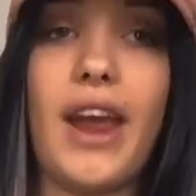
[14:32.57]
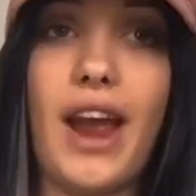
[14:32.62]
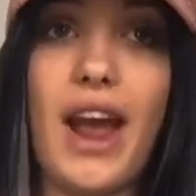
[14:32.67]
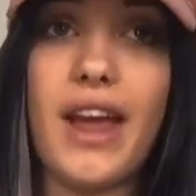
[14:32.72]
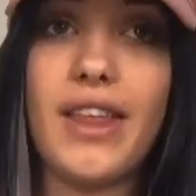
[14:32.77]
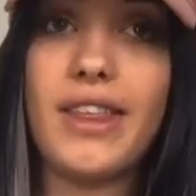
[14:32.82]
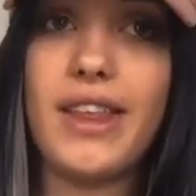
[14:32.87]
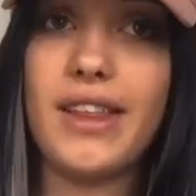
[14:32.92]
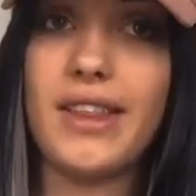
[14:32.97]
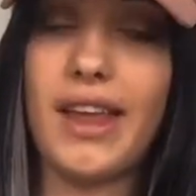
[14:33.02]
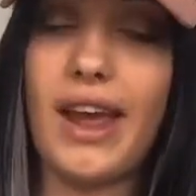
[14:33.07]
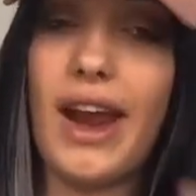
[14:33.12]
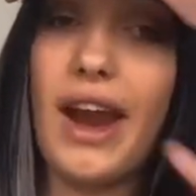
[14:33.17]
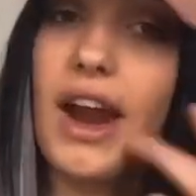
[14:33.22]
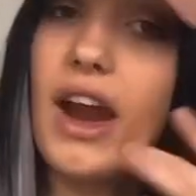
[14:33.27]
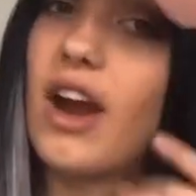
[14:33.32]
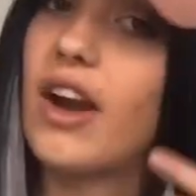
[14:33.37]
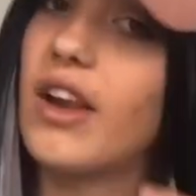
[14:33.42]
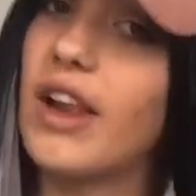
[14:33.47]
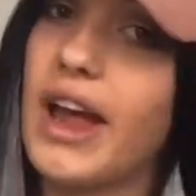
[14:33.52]
I think the
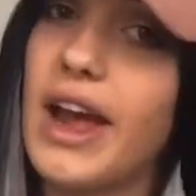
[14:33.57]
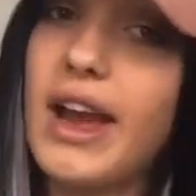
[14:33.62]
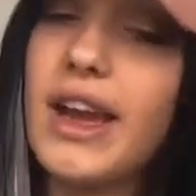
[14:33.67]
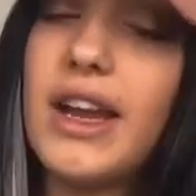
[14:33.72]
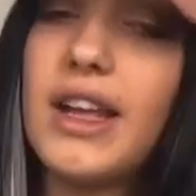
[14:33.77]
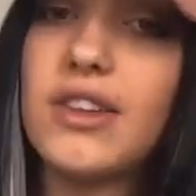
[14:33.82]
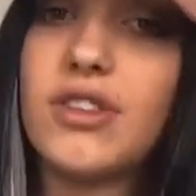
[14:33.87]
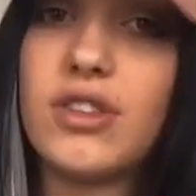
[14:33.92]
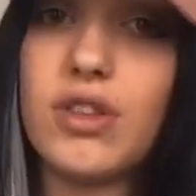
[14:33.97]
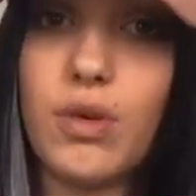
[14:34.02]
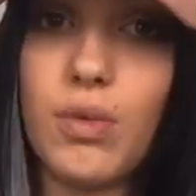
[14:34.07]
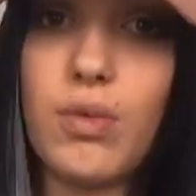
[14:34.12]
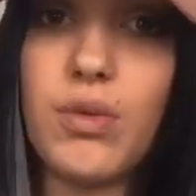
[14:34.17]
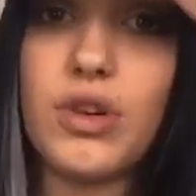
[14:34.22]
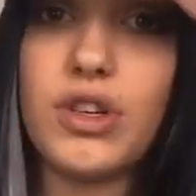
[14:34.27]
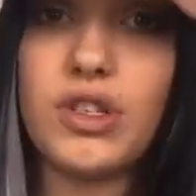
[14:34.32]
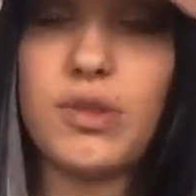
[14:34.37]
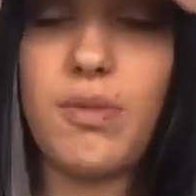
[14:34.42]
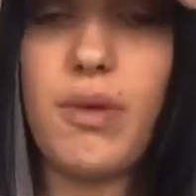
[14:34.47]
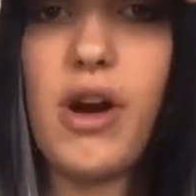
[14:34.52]
hairline is the
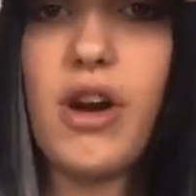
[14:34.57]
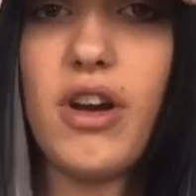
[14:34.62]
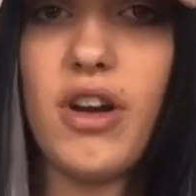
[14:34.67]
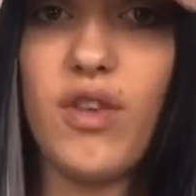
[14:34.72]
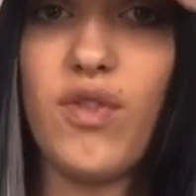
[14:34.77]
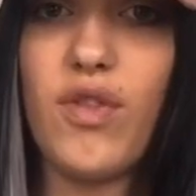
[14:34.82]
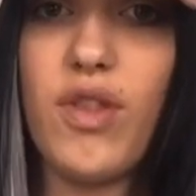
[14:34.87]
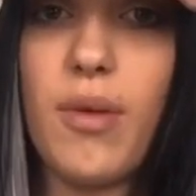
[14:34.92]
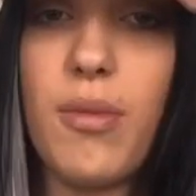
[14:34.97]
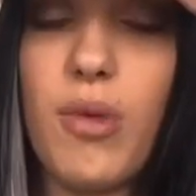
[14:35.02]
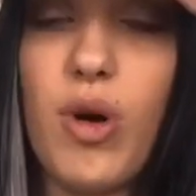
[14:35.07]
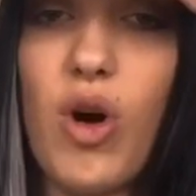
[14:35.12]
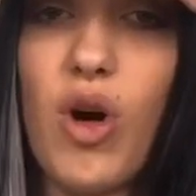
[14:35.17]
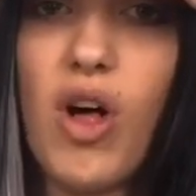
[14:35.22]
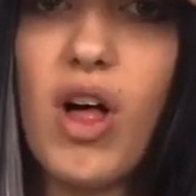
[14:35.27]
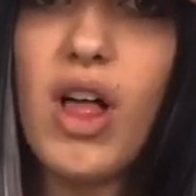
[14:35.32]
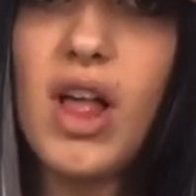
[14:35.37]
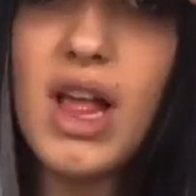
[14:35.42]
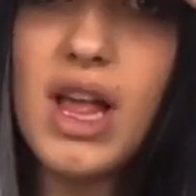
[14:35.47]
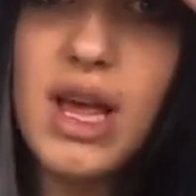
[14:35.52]
worst part of them
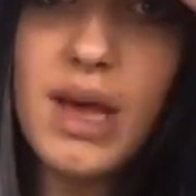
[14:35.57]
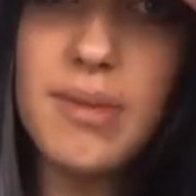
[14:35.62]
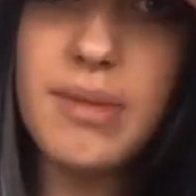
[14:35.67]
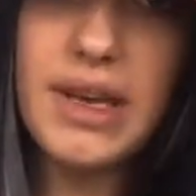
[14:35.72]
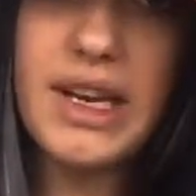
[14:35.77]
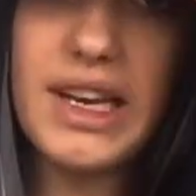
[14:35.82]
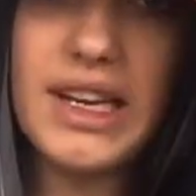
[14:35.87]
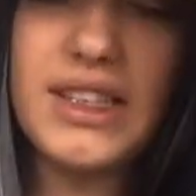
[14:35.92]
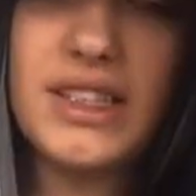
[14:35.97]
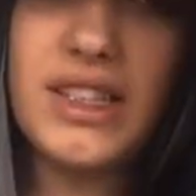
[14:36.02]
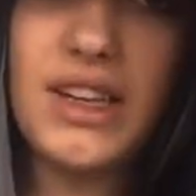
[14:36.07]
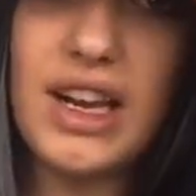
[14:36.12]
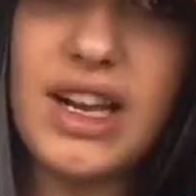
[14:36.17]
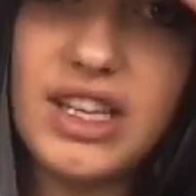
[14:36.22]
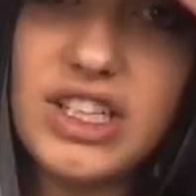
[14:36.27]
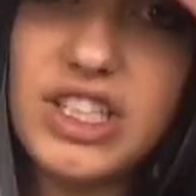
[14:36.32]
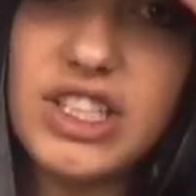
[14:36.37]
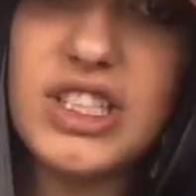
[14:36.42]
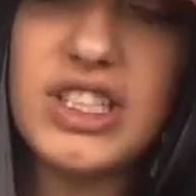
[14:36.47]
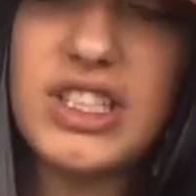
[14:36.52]
all because you
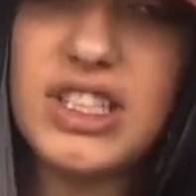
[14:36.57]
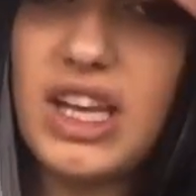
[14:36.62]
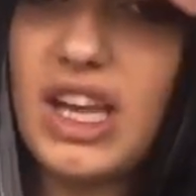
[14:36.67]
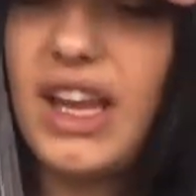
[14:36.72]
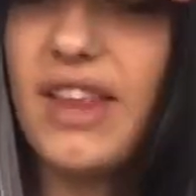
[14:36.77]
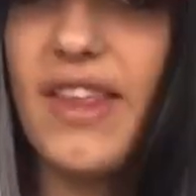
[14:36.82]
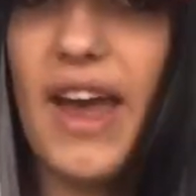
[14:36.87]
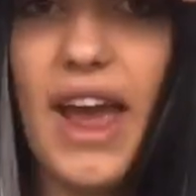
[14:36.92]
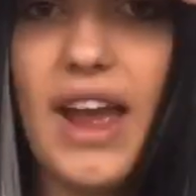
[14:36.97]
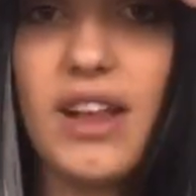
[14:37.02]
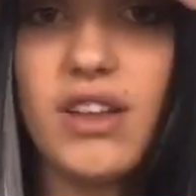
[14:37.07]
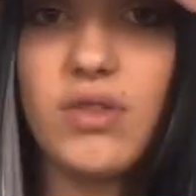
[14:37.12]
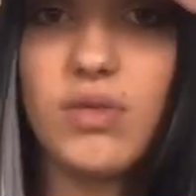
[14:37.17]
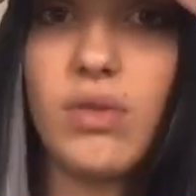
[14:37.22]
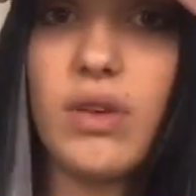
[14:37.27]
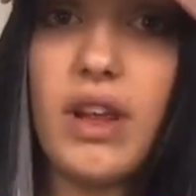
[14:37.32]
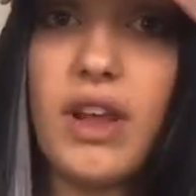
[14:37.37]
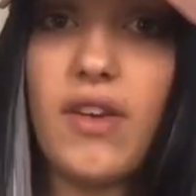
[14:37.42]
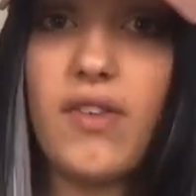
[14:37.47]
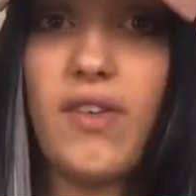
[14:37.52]
can just see that it's
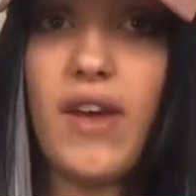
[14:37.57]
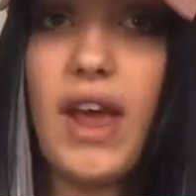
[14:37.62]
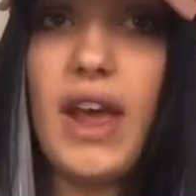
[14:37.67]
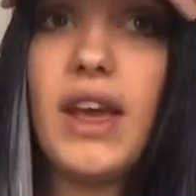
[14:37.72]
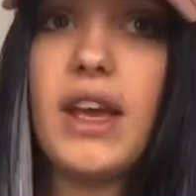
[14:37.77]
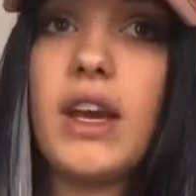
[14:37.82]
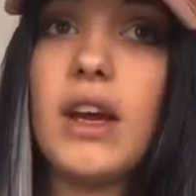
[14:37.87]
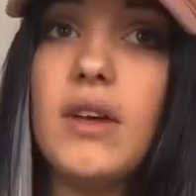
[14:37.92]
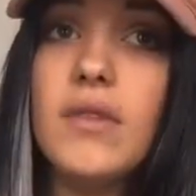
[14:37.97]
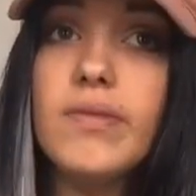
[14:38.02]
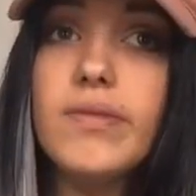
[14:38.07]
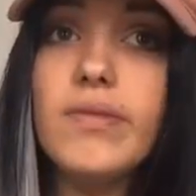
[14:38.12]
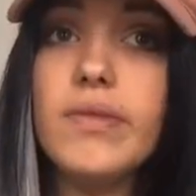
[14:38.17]
really fake.